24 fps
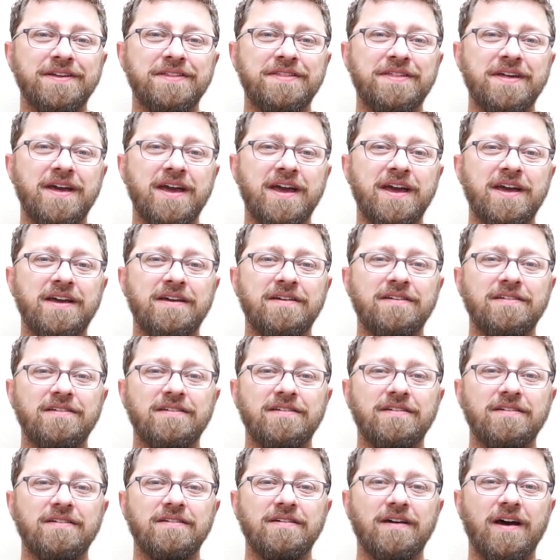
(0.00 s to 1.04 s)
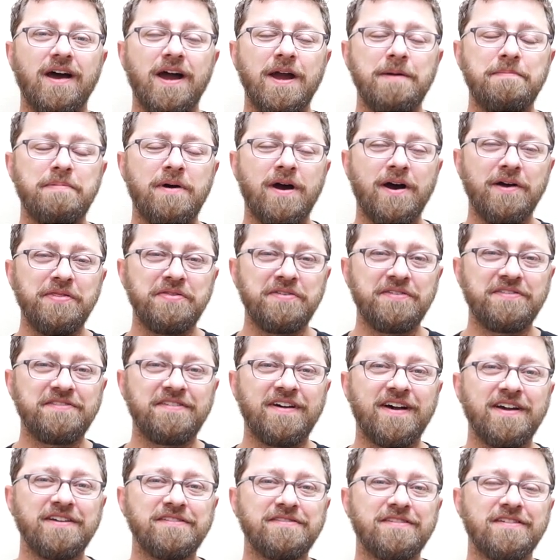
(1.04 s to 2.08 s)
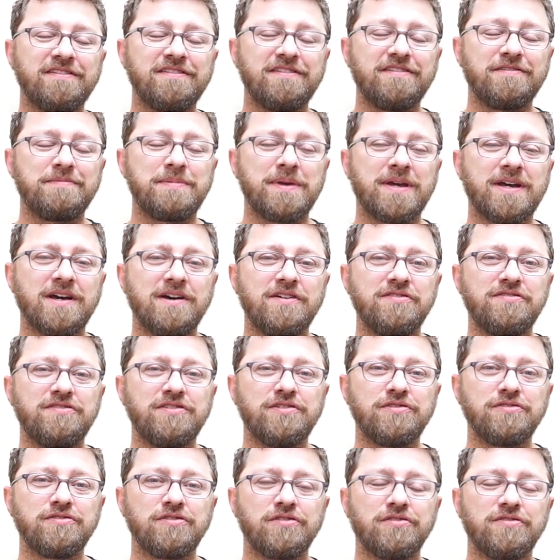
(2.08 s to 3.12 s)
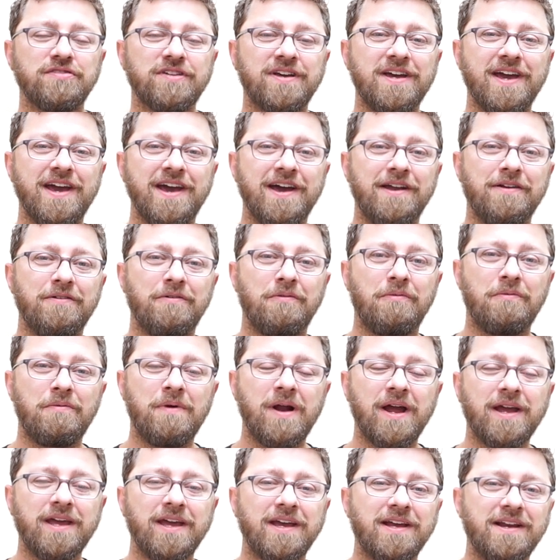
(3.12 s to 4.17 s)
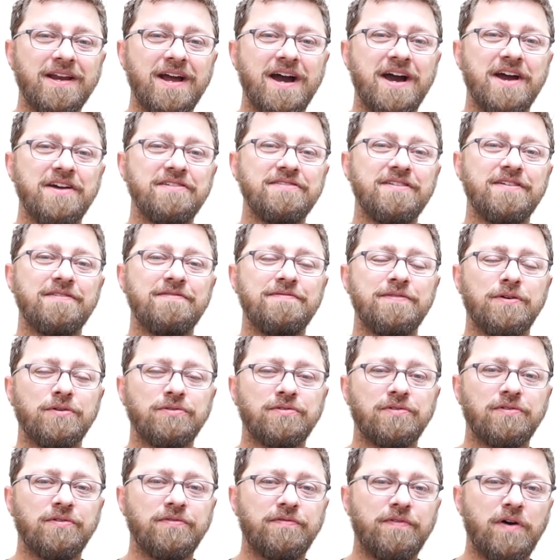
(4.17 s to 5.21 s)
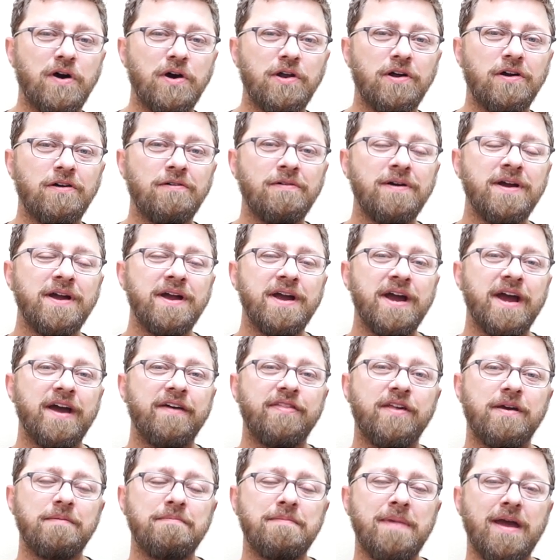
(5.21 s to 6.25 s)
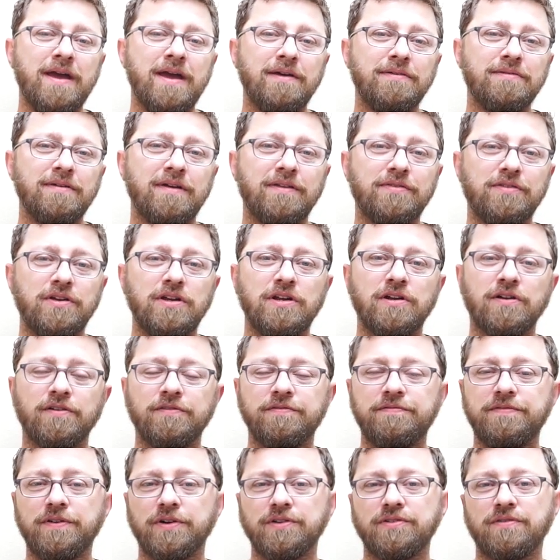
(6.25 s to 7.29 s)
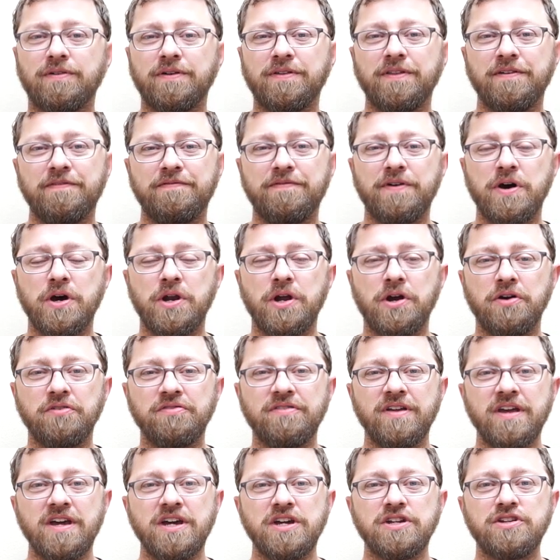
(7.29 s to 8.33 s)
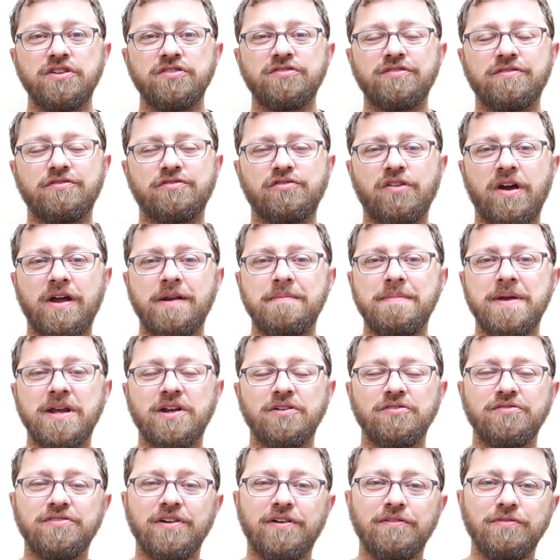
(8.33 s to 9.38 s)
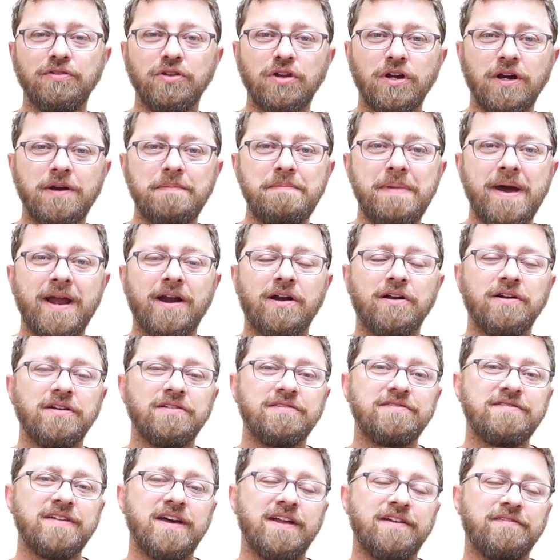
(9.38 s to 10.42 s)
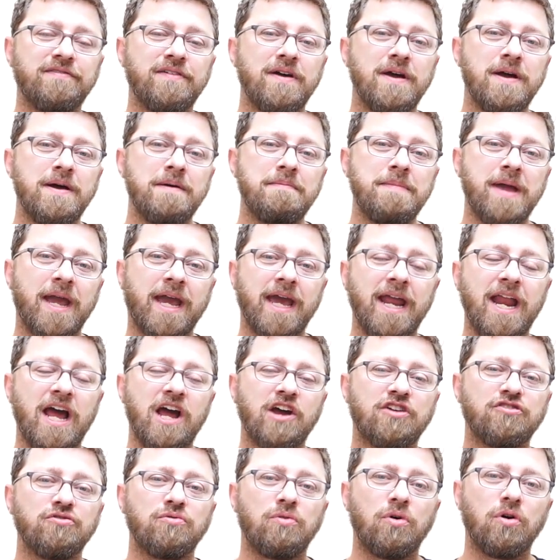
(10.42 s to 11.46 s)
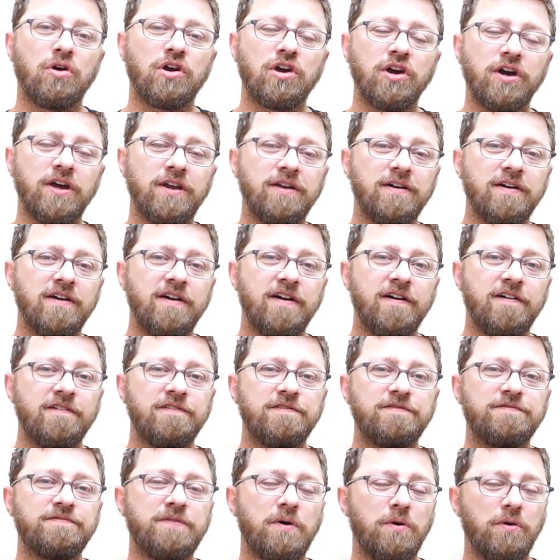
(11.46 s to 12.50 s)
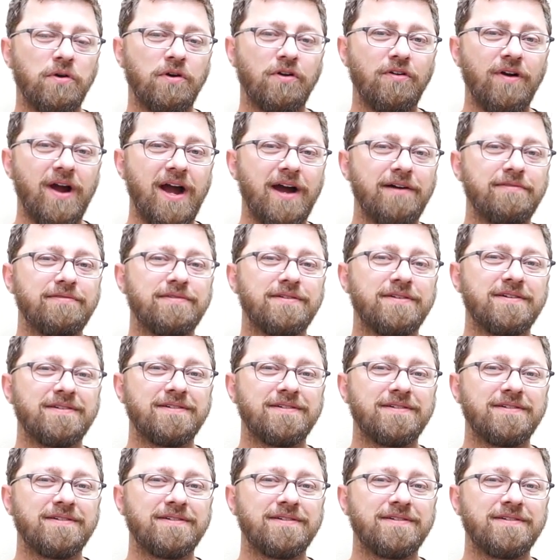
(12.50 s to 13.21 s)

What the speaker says: They hypothesize this is because users can recognize a filtered photo, and they may think that you're filtering the photos just to try to make yourself look better instead of make an actual good photograph.